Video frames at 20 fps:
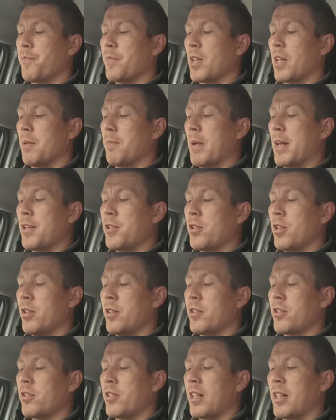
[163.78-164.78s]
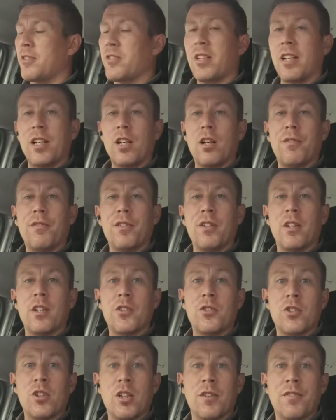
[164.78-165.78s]
It mentions that I offer a
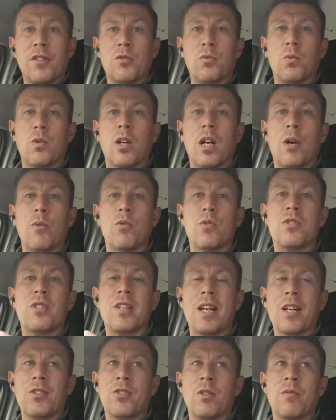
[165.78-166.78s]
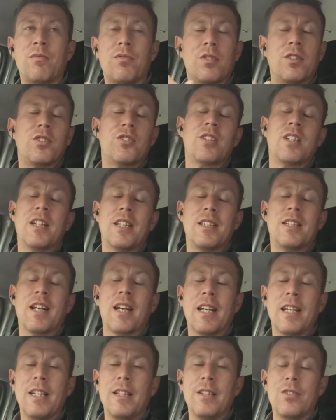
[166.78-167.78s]
service where I will text them for the side
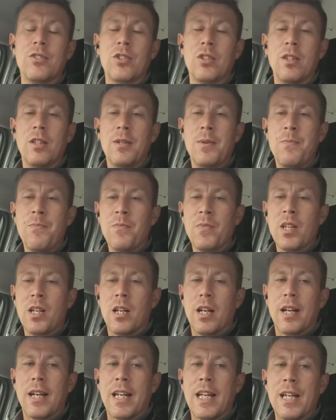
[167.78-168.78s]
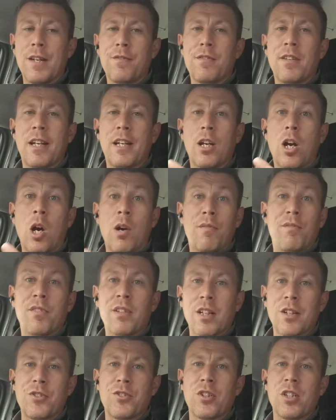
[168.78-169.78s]
gates. If they opt for
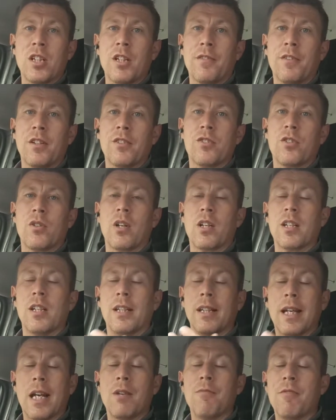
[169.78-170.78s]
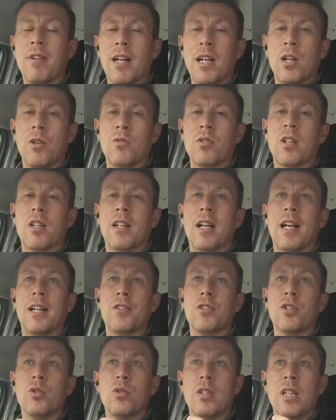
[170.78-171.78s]
that service, so I can get round, and I
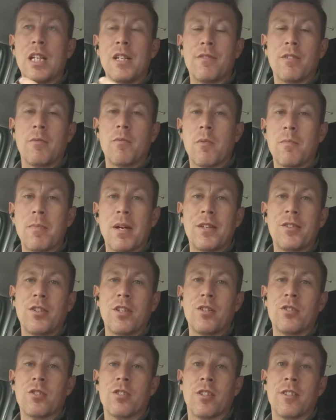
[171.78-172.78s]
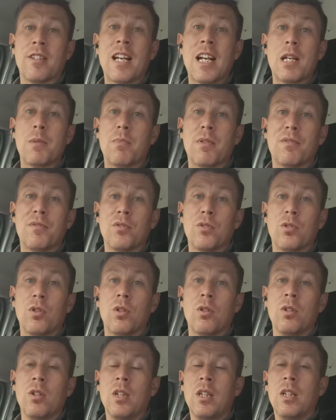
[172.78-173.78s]
do leave them a message the night before,